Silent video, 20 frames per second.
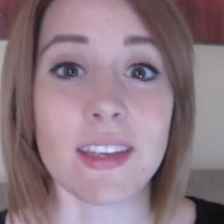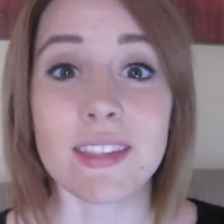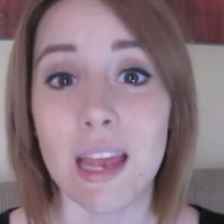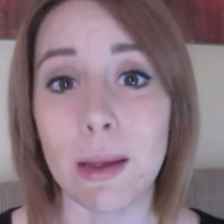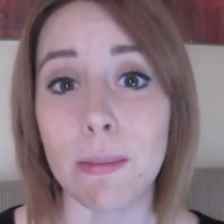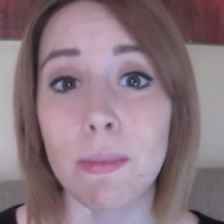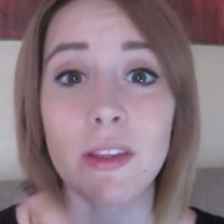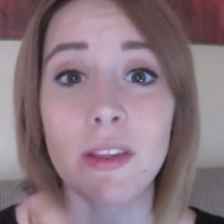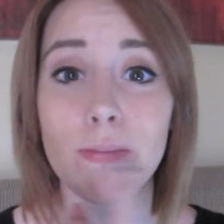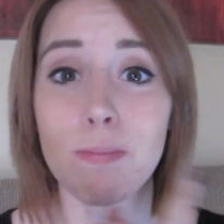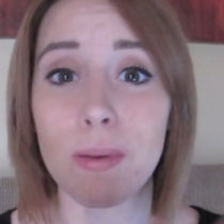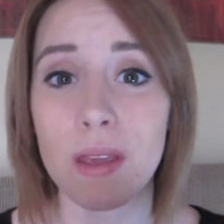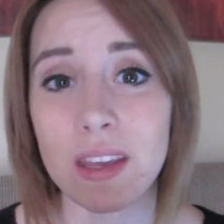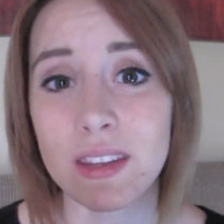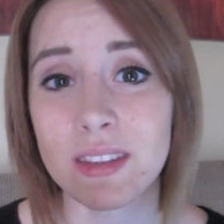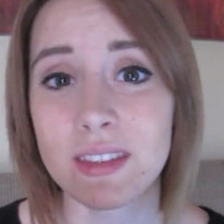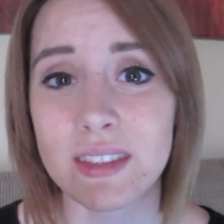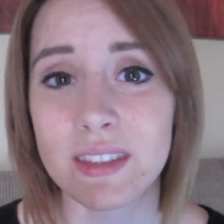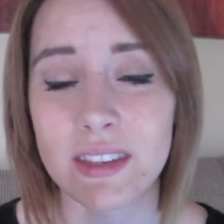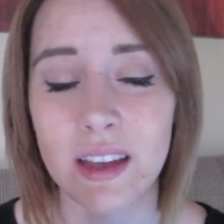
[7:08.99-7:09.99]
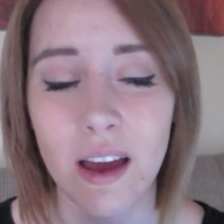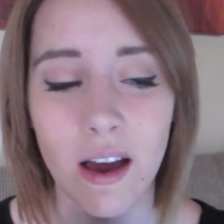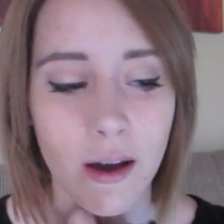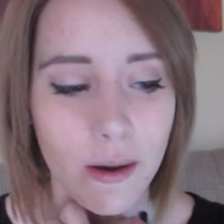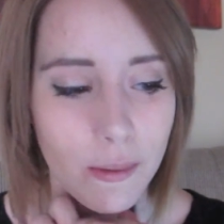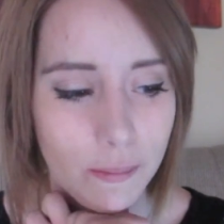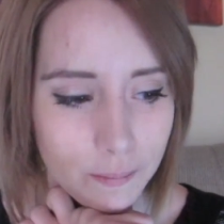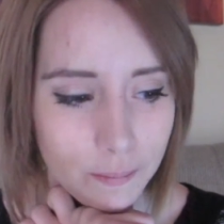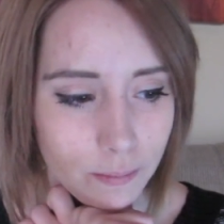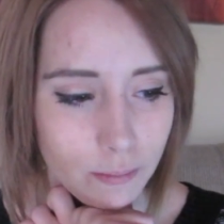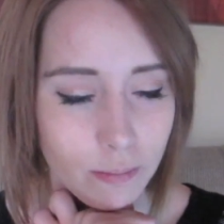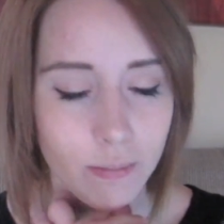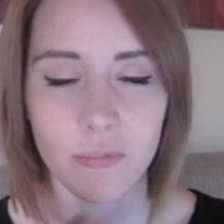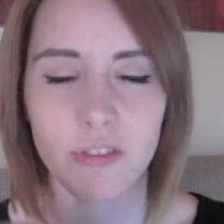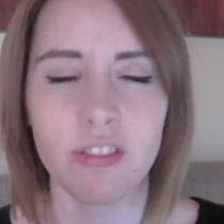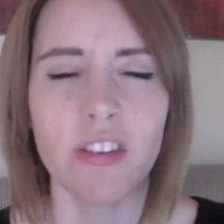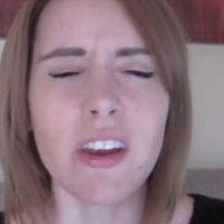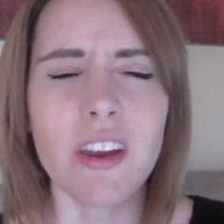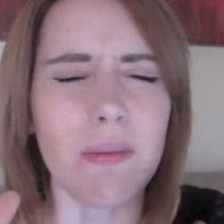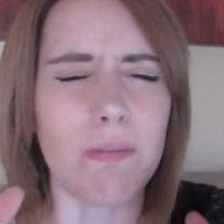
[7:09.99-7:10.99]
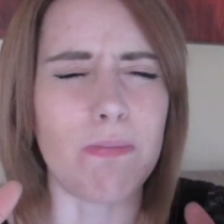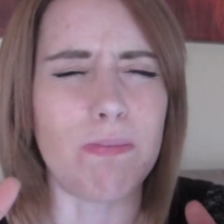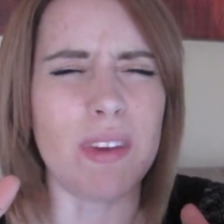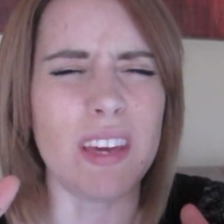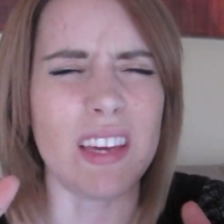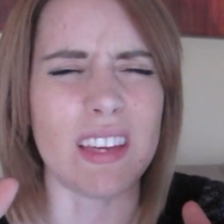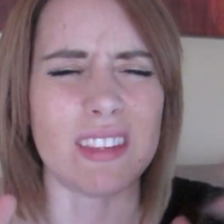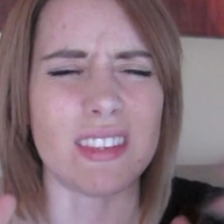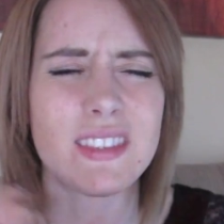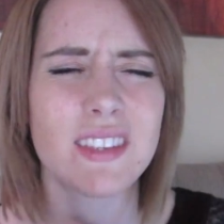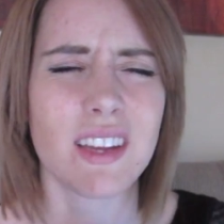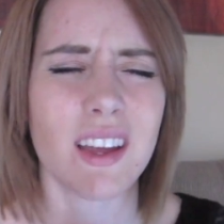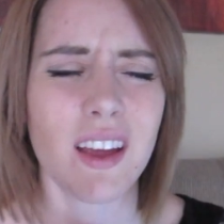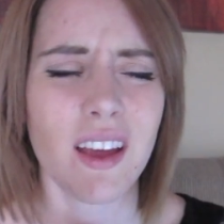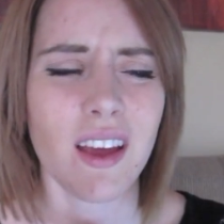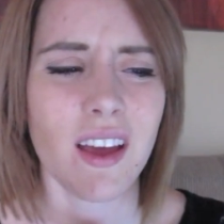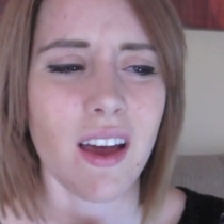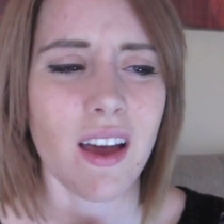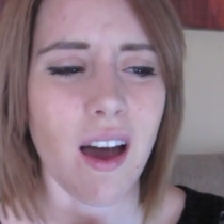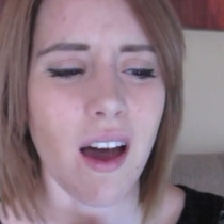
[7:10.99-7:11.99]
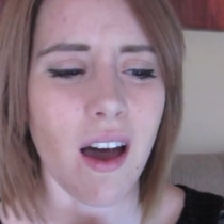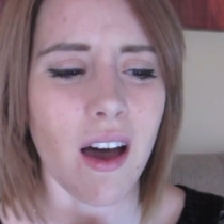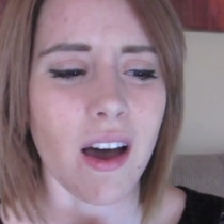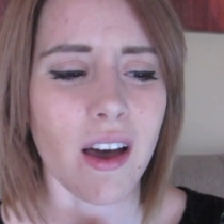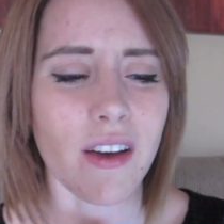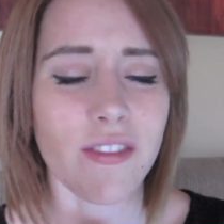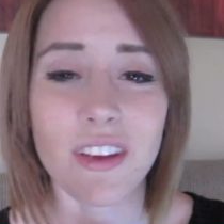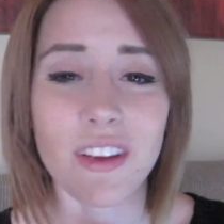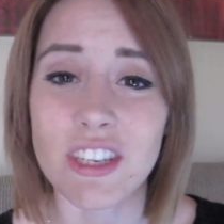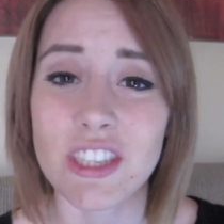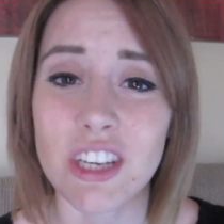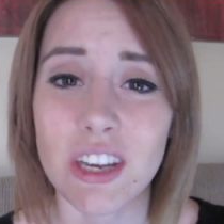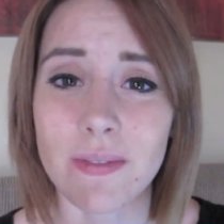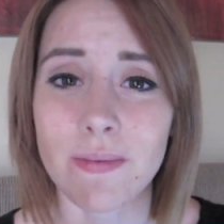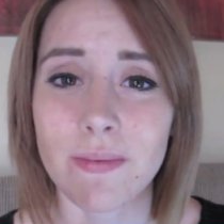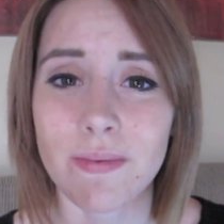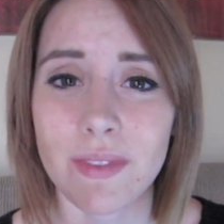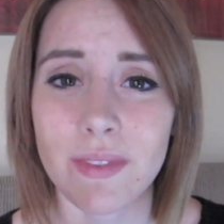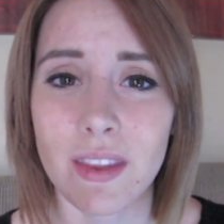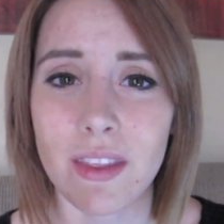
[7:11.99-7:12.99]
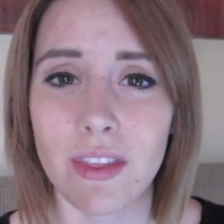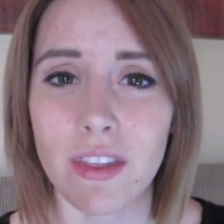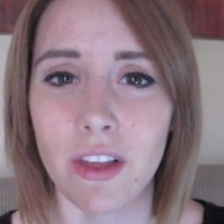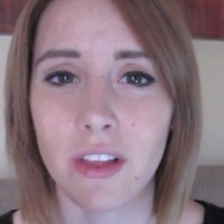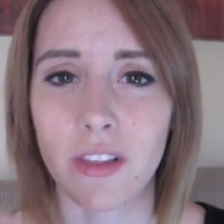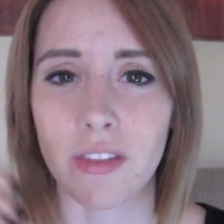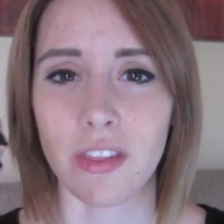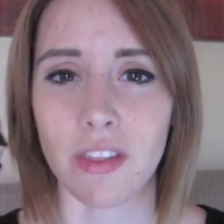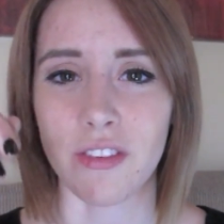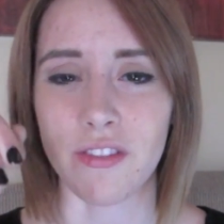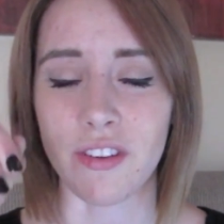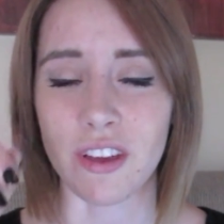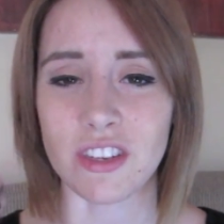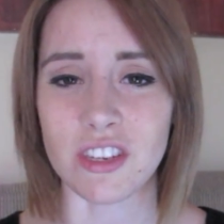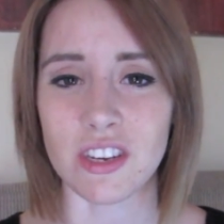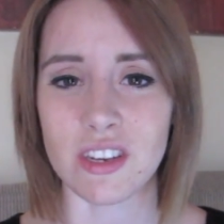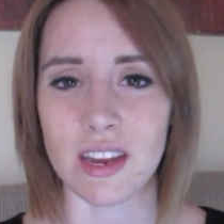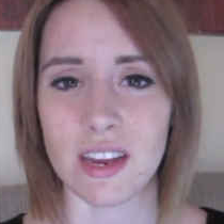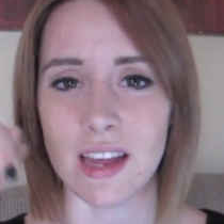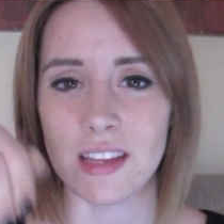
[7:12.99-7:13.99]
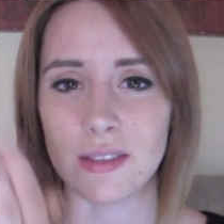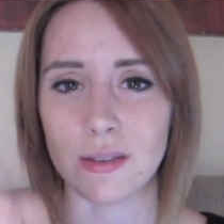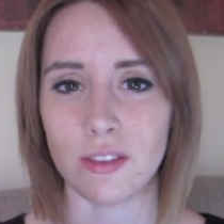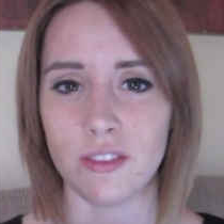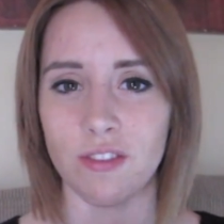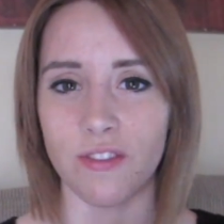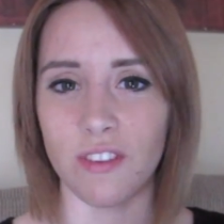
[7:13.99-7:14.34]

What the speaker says: Same with Beast's, freaking Beast, Fiction. The Fiction dance with the